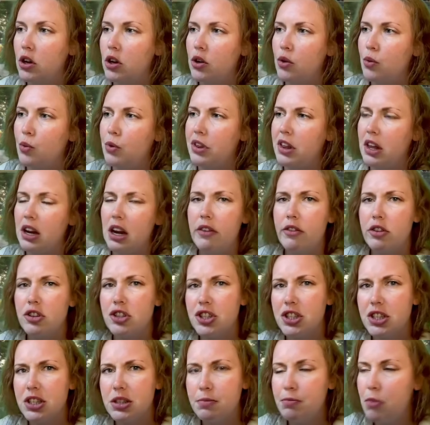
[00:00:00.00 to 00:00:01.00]
We then have a
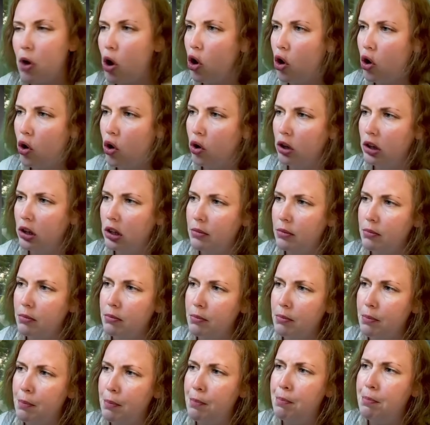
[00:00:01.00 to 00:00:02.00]
small
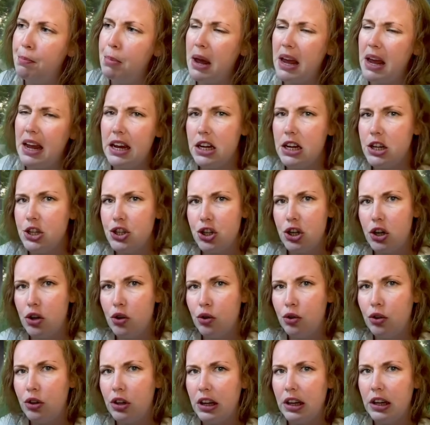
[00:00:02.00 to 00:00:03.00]
beige
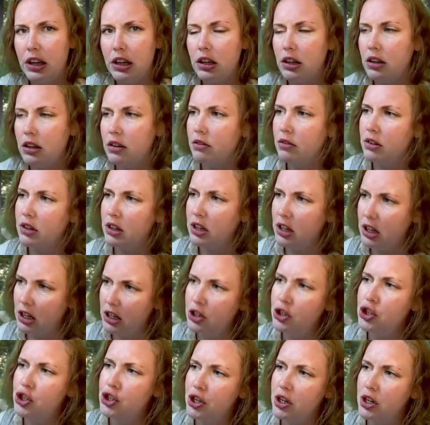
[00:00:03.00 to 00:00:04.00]
looking
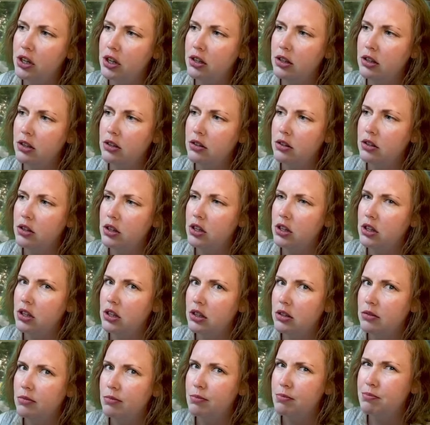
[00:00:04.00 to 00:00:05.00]
kitchen,
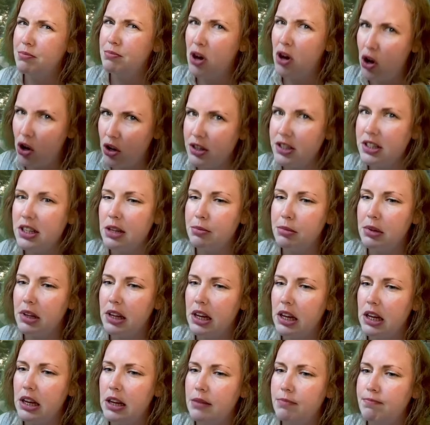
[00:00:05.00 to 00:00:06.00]

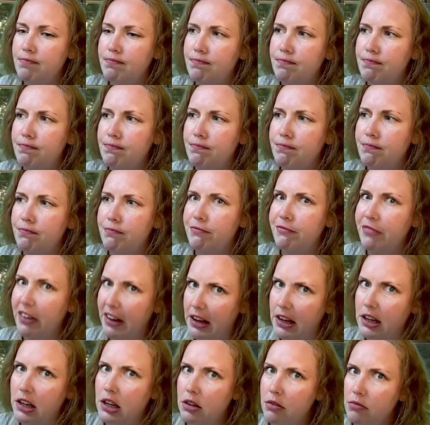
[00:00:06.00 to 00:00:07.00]
possibly
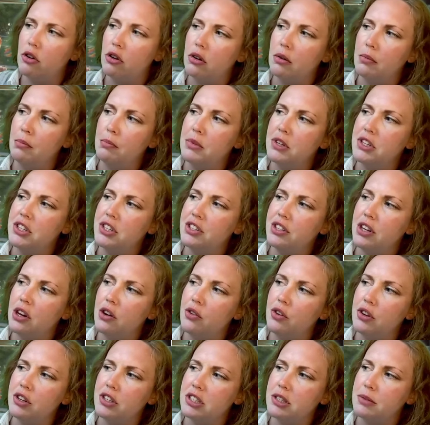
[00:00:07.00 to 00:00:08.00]
fake. A
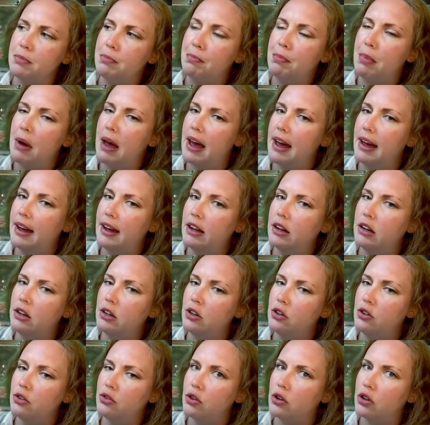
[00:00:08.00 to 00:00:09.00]
mysterious
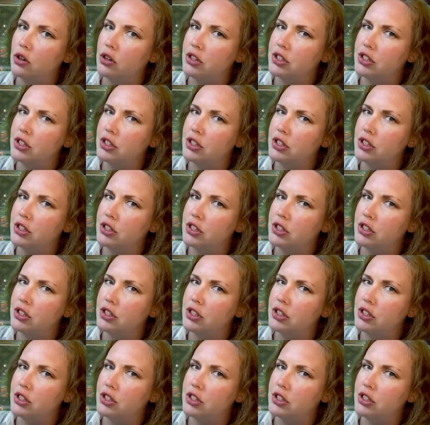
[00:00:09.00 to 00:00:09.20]
band on a